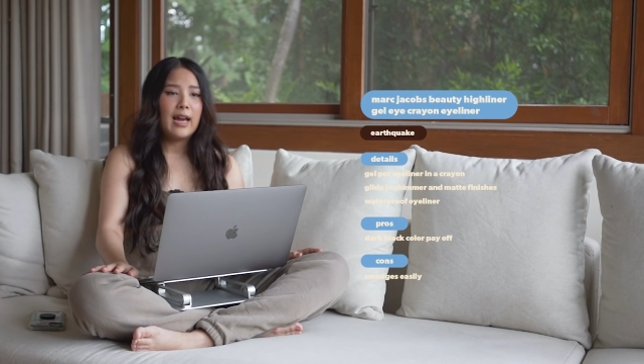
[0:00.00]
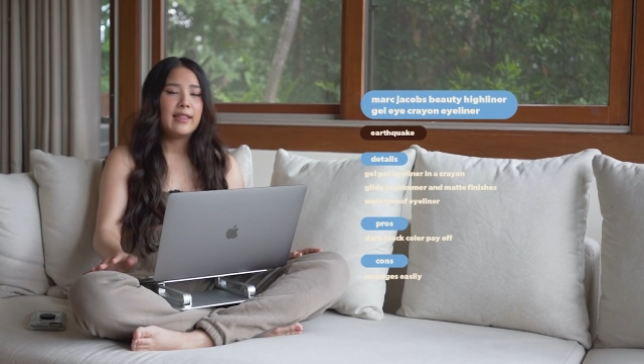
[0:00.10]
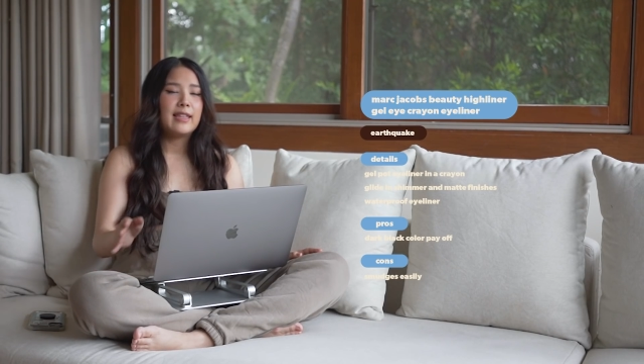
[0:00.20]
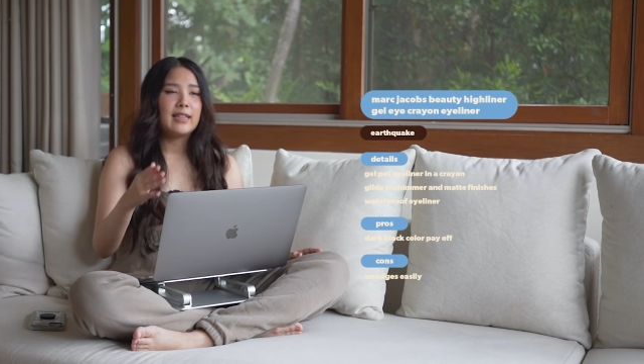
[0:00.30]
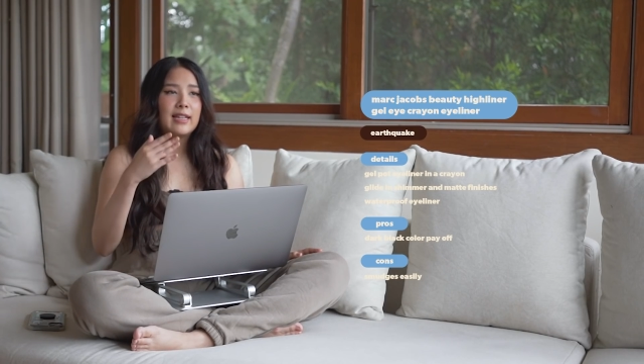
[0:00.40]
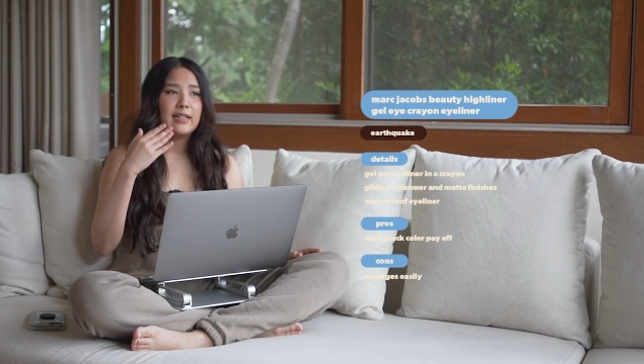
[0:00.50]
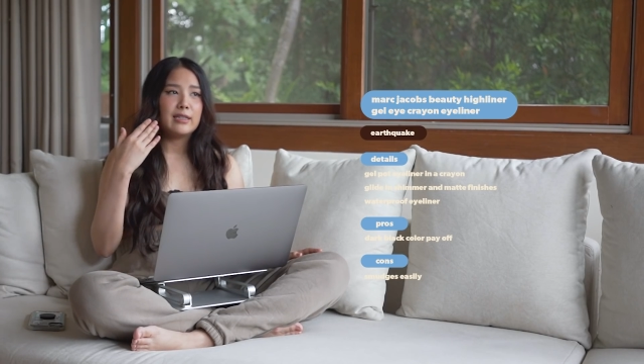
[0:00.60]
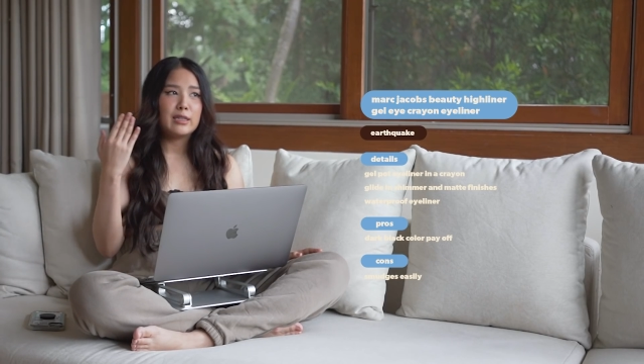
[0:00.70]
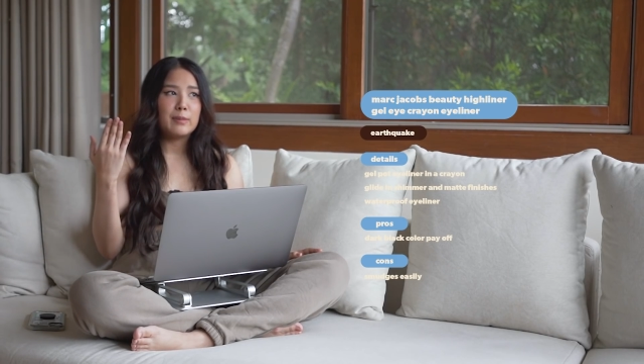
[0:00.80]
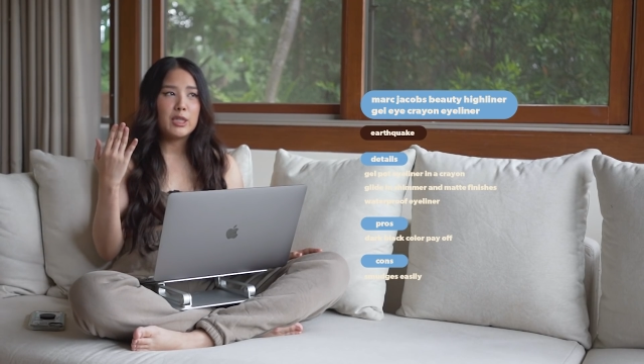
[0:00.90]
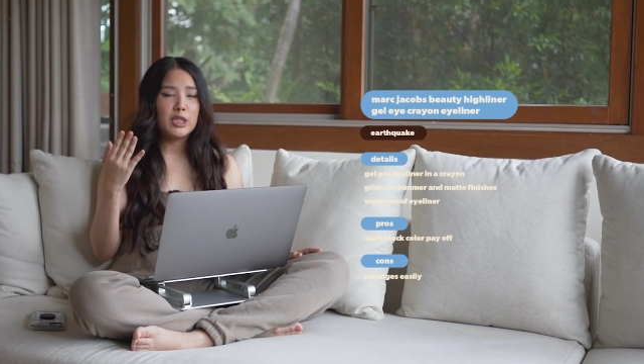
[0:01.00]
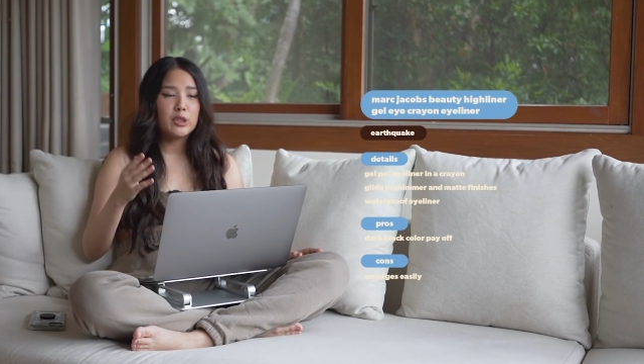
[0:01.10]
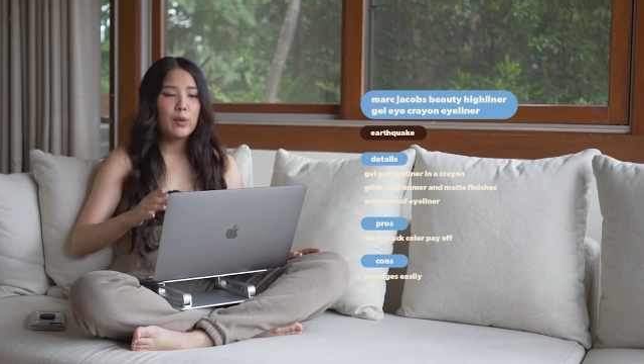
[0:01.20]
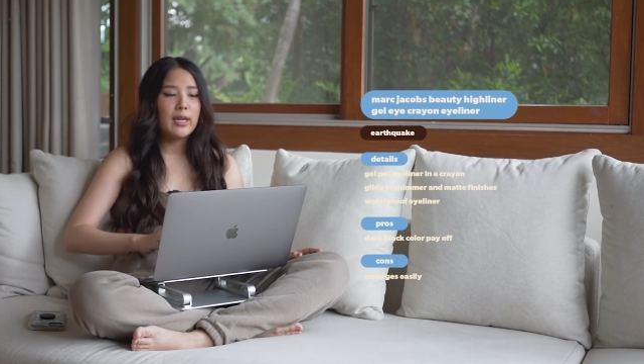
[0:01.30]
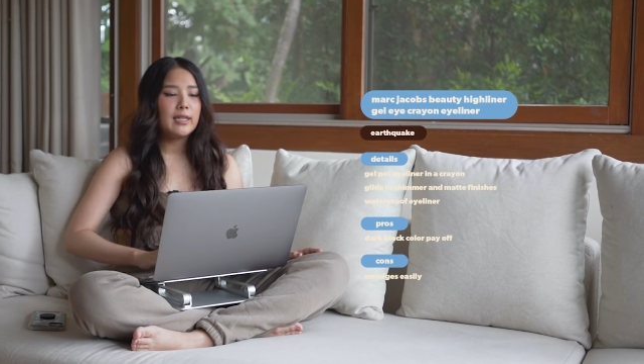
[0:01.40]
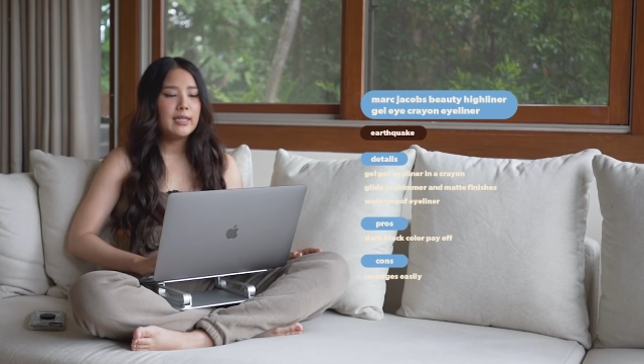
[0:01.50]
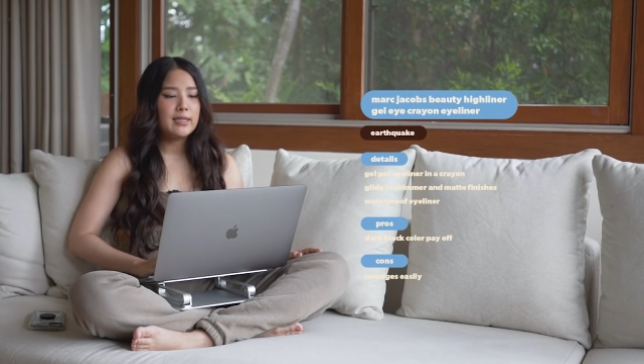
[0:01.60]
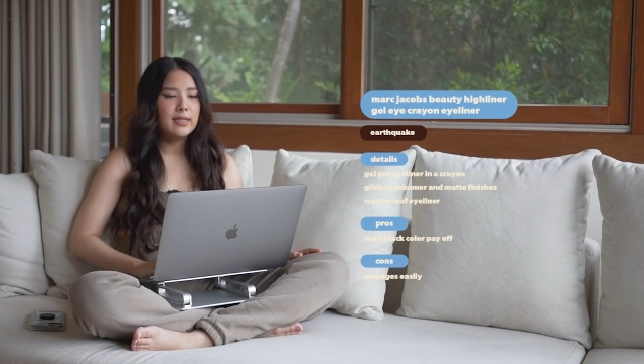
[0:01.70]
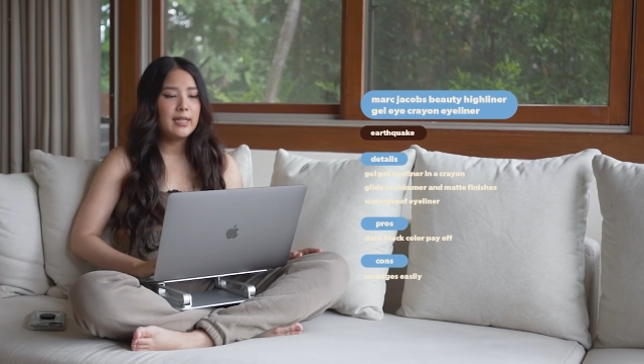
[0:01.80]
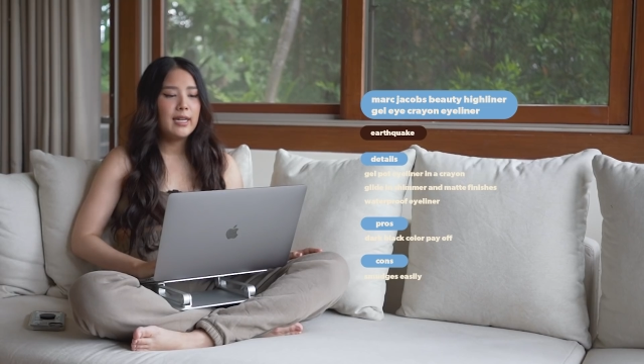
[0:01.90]
I think that it smudges quite
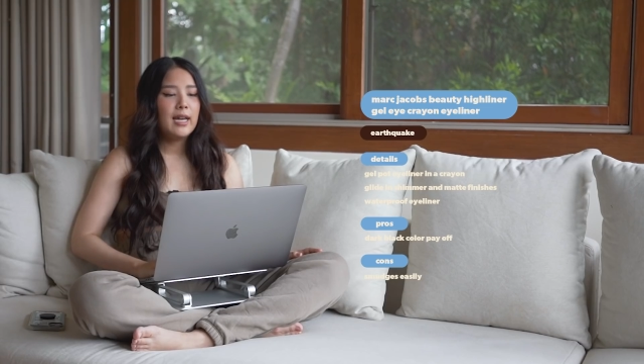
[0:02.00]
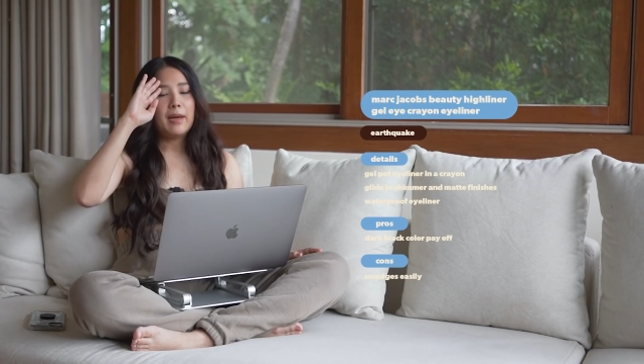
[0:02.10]
easily.